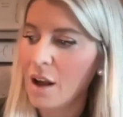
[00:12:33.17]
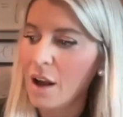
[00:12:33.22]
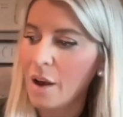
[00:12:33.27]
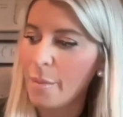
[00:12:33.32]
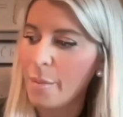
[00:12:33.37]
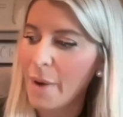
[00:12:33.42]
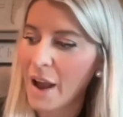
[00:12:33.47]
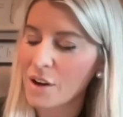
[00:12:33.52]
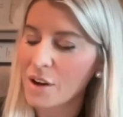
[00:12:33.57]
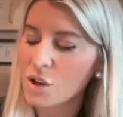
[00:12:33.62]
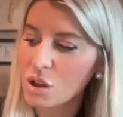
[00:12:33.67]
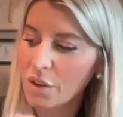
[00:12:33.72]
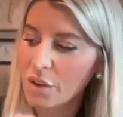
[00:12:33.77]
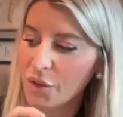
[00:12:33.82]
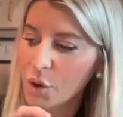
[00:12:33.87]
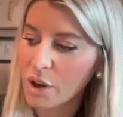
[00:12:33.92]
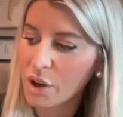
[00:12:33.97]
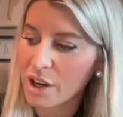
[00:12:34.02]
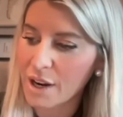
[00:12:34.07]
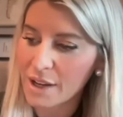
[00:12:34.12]
Imagine if
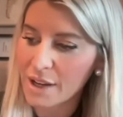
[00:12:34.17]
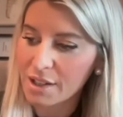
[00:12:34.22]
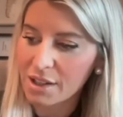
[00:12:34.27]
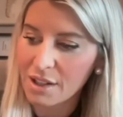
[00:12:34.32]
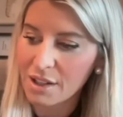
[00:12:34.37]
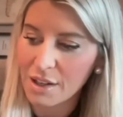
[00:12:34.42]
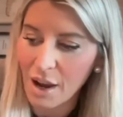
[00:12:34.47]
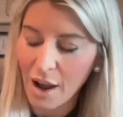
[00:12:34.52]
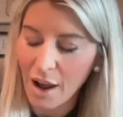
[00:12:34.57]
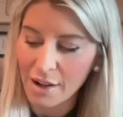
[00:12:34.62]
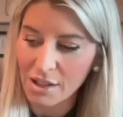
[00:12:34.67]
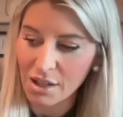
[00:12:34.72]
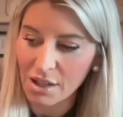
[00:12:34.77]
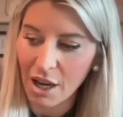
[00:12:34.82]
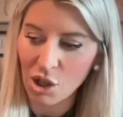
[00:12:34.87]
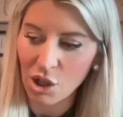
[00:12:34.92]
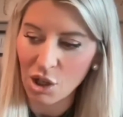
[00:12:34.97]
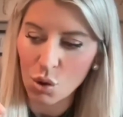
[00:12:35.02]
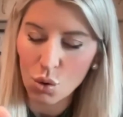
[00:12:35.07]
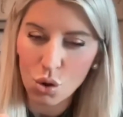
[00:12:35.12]
you connected the dots
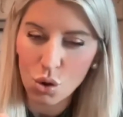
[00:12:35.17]
and you